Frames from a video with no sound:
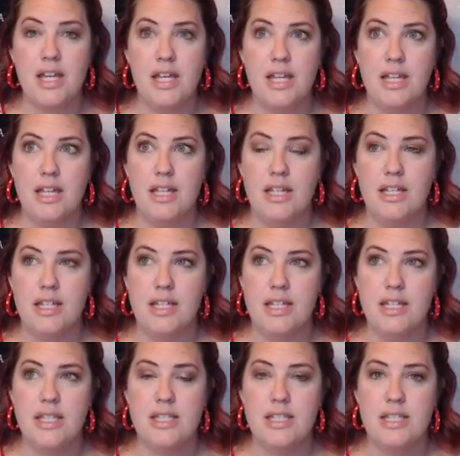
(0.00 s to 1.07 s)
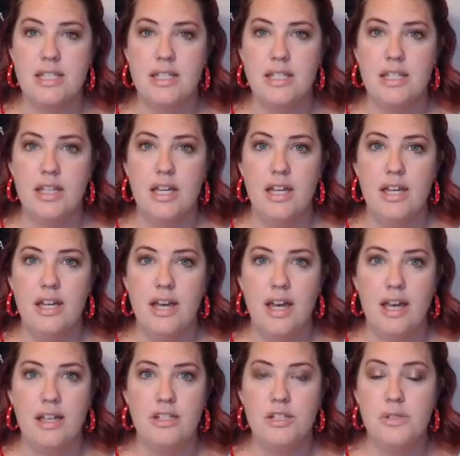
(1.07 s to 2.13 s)
It is
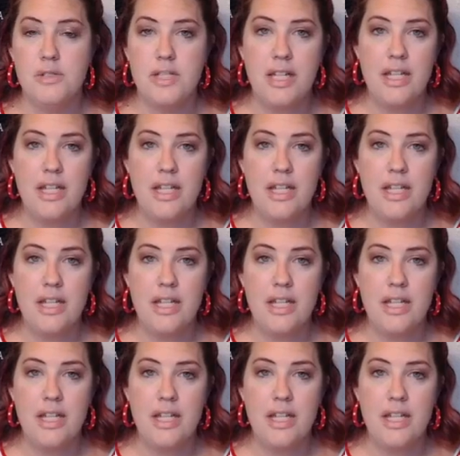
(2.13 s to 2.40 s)
Tuesday